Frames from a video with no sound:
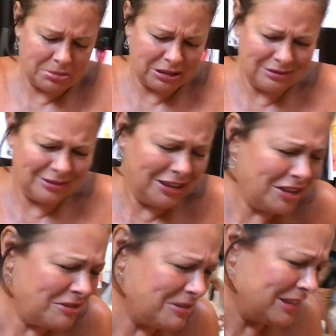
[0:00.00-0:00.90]
But you
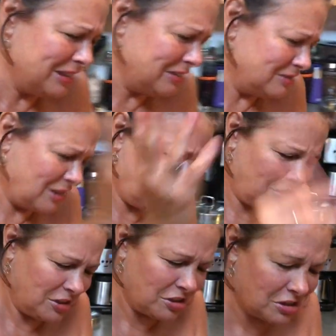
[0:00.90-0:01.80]
know what? I
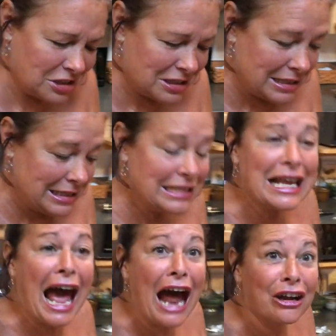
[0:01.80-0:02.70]
already took the seeds
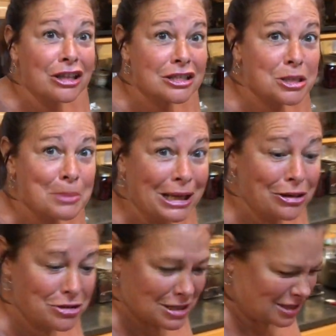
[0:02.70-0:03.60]
out of the
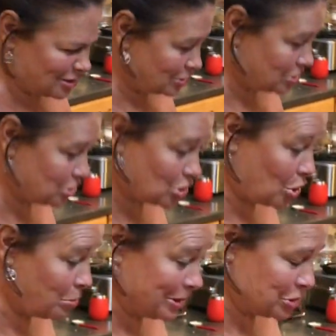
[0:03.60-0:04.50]
tomatoes. That's
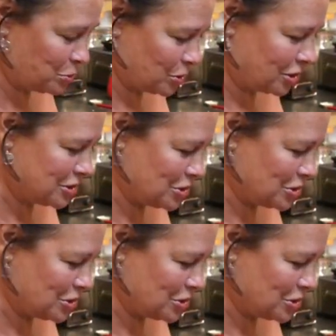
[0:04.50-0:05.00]
so much work.